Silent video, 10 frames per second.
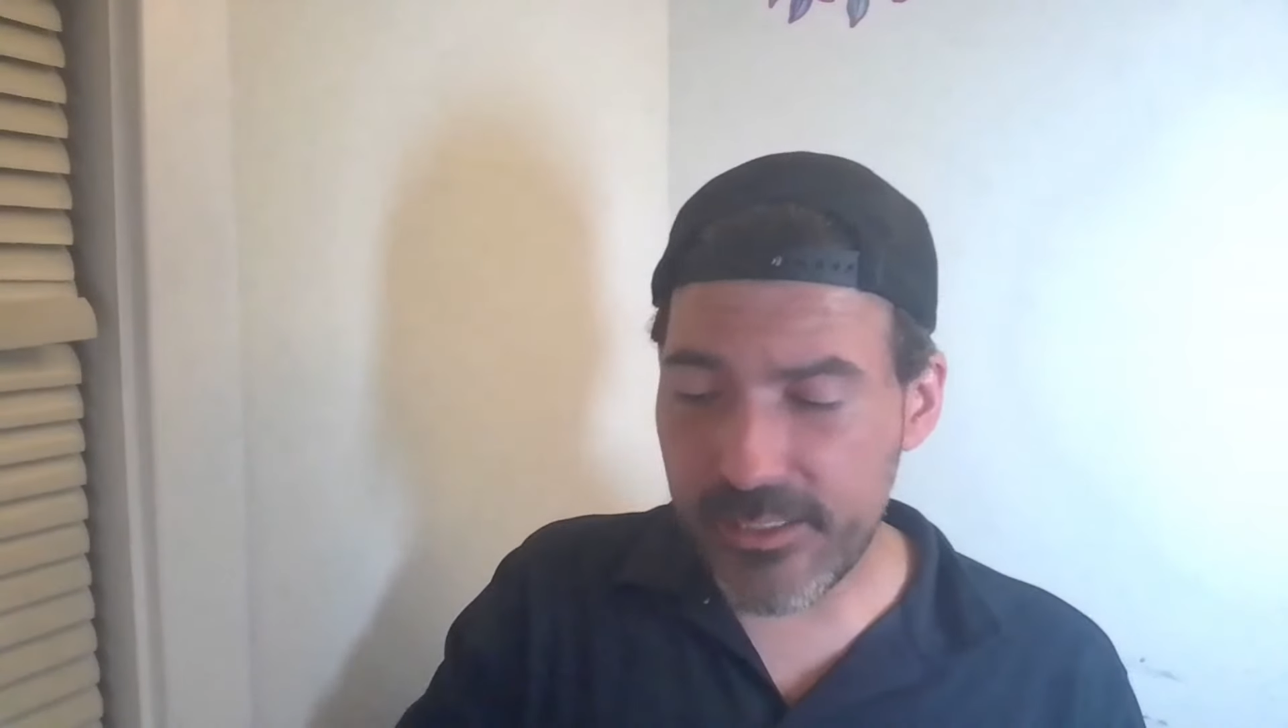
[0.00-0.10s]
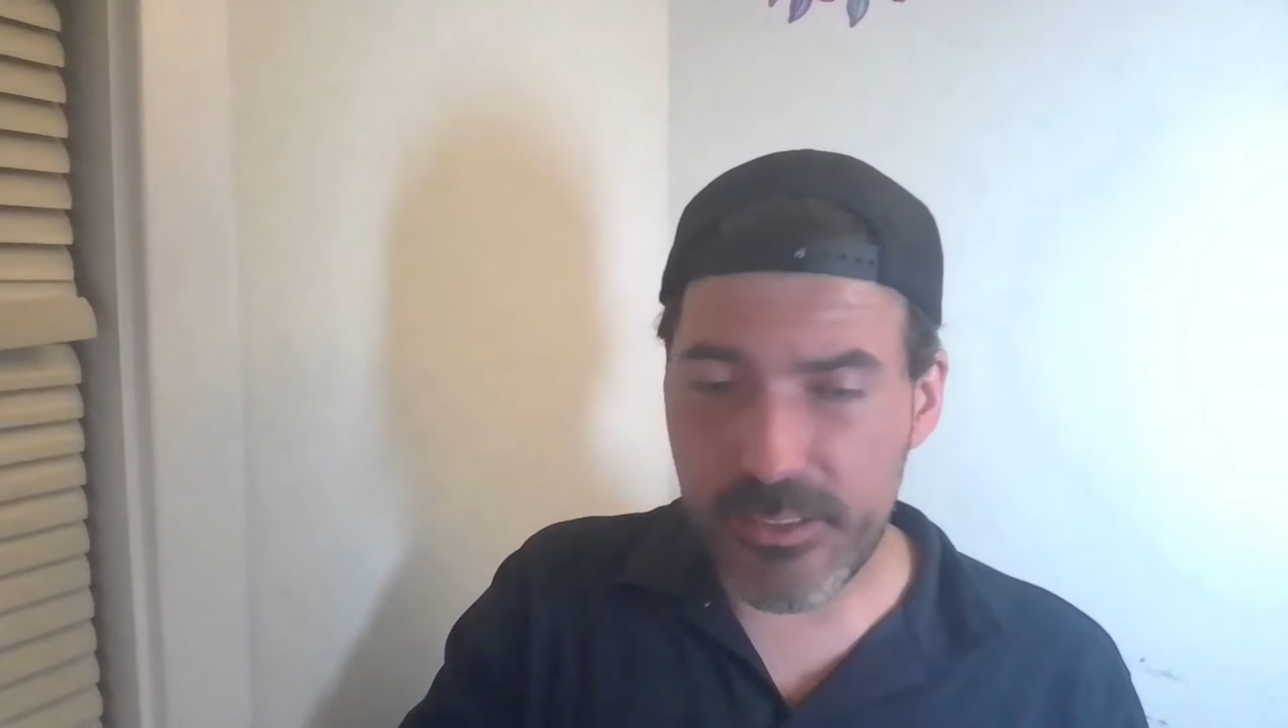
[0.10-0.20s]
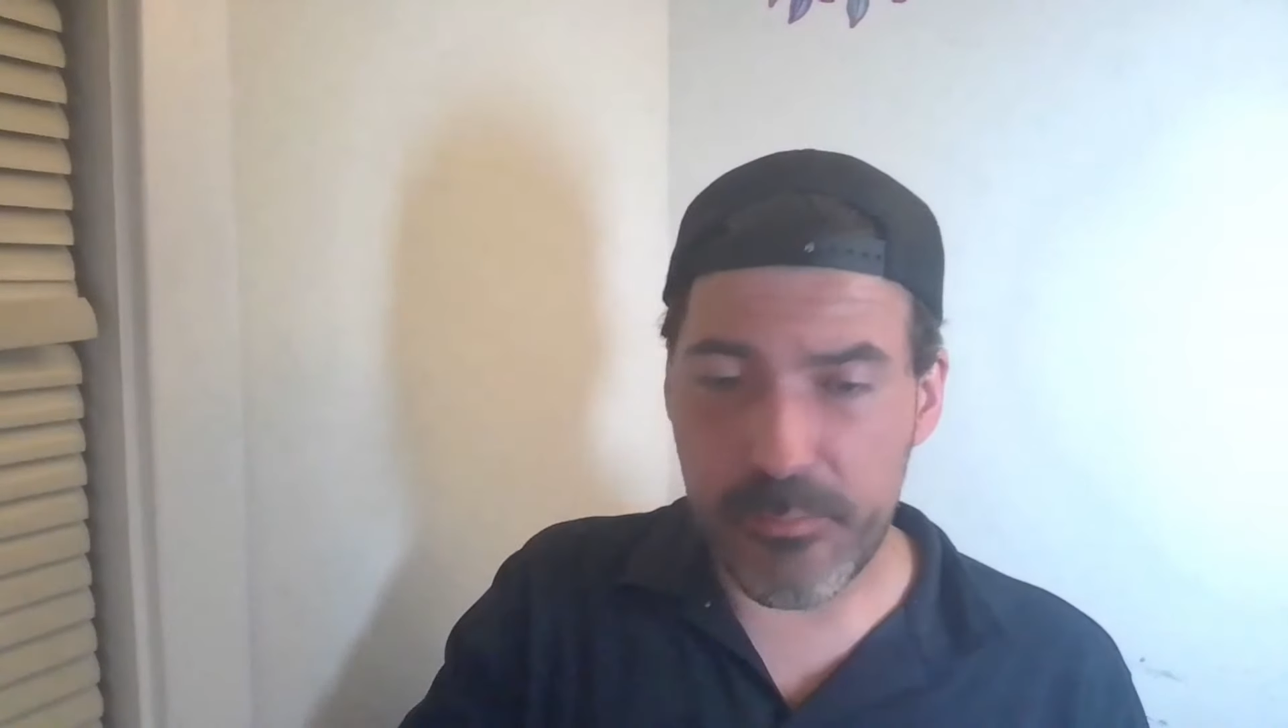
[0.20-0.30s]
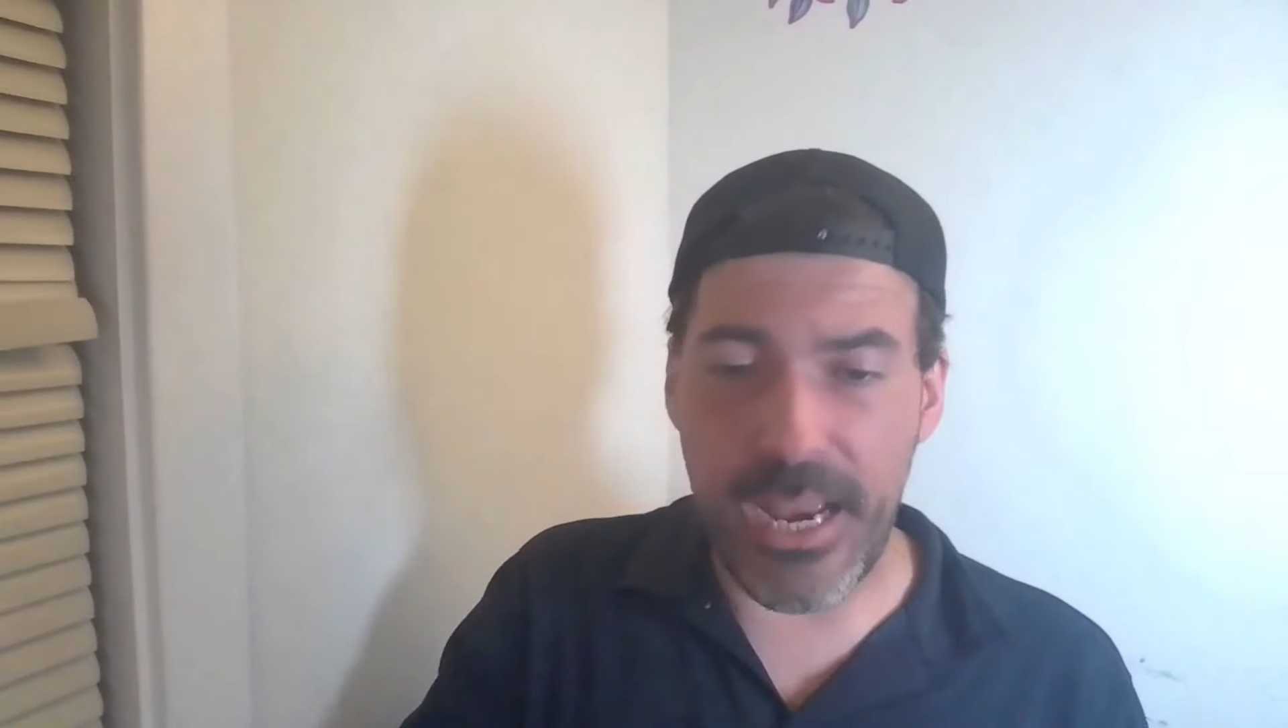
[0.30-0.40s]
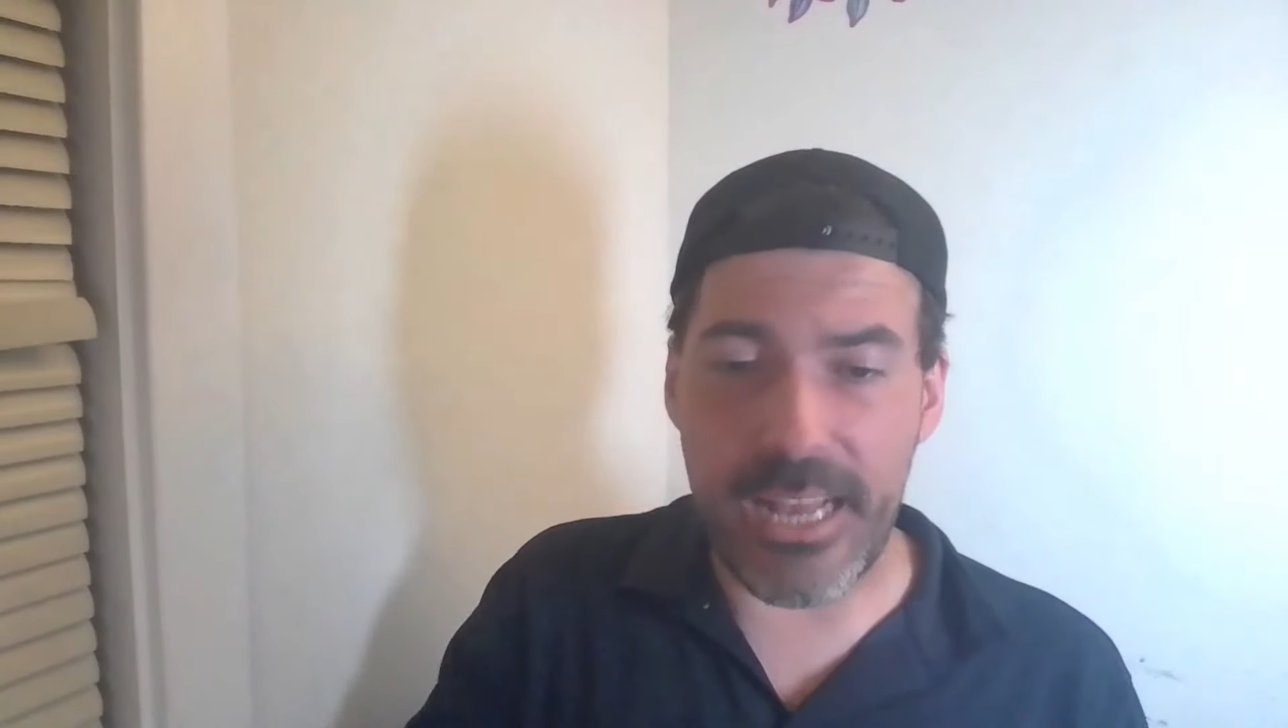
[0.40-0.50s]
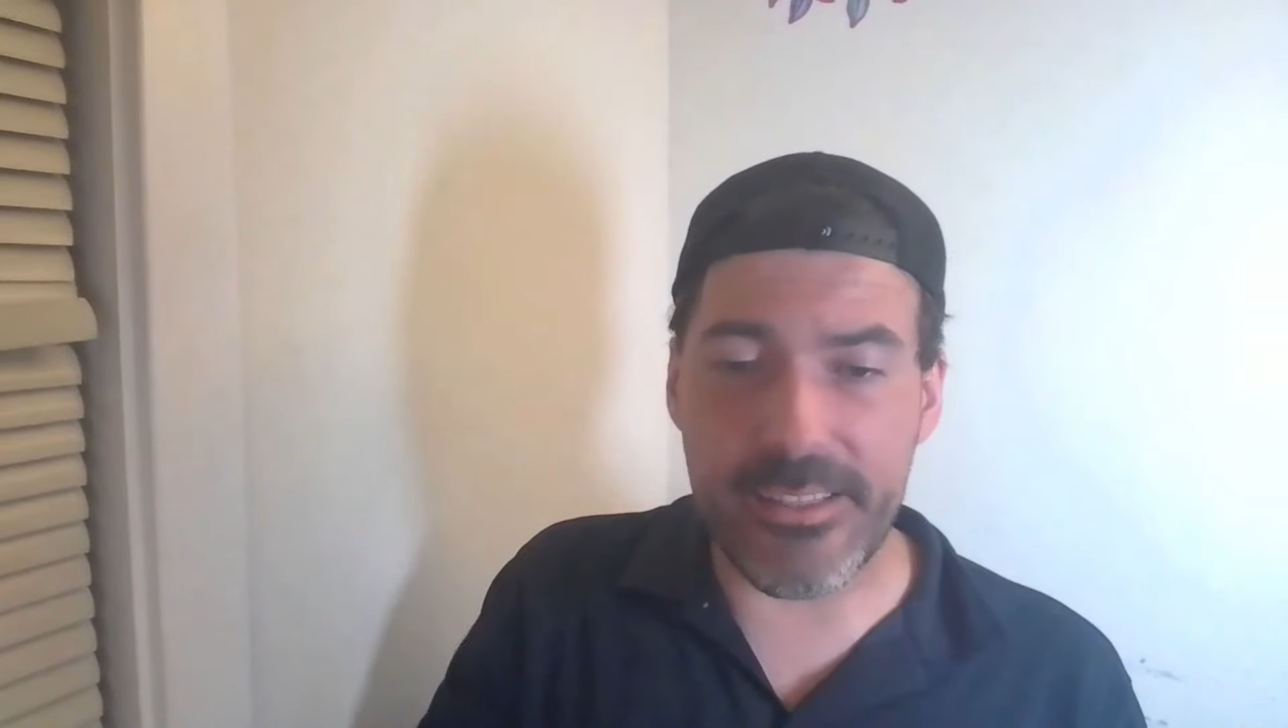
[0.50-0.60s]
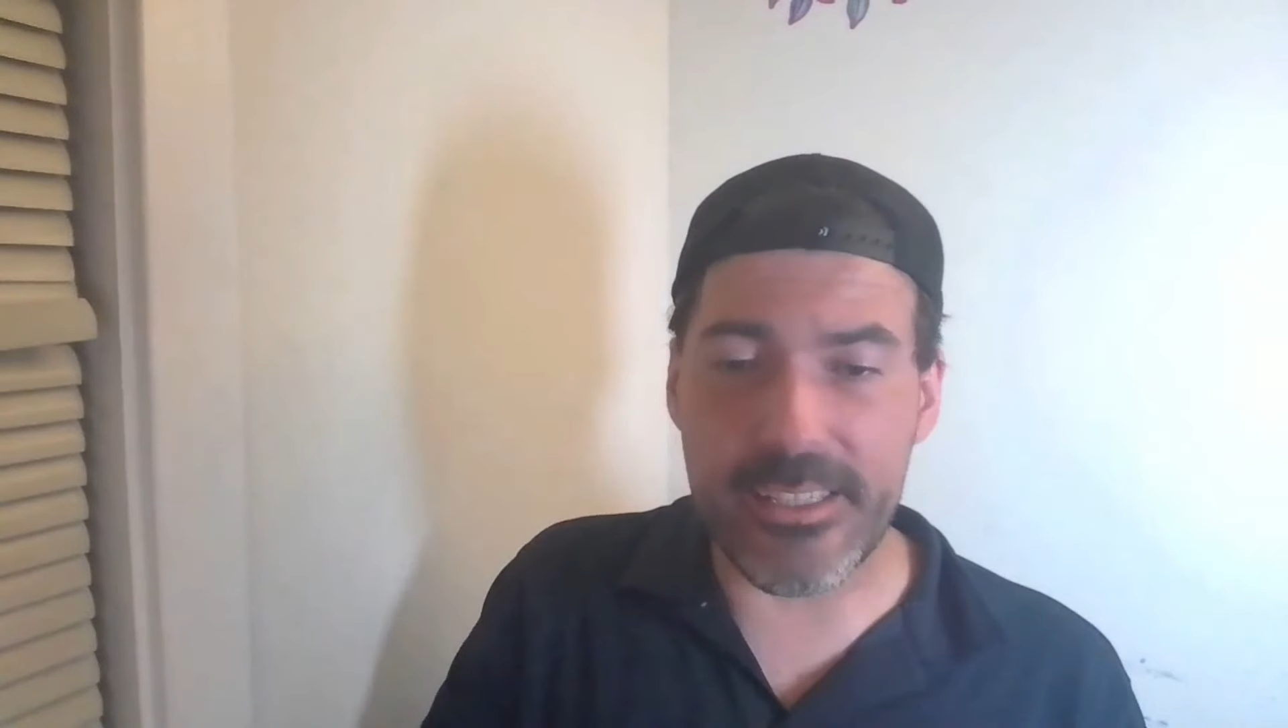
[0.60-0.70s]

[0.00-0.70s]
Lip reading: some bad